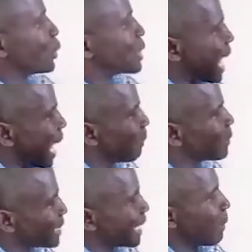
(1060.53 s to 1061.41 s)
put
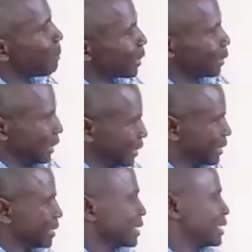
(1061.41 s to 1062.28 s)
up their
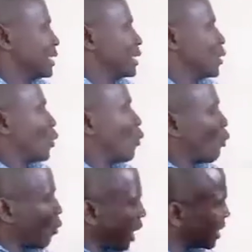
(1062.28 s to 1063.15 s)
buildings.
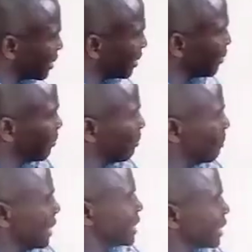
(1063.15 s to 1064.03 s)
What
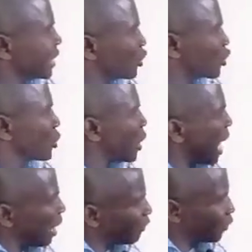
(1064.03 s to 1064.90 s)
message do
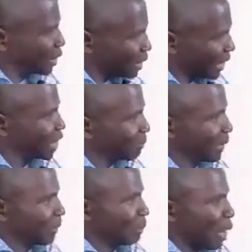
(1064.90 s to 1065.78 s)
you have for such
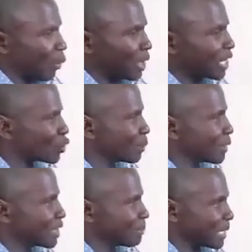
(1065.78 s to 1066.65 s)
people? I want it
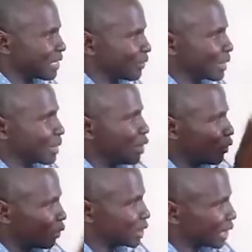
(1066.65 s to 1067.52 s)
to be specific
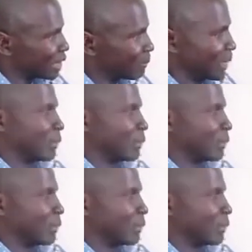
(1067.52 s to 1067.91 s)
for such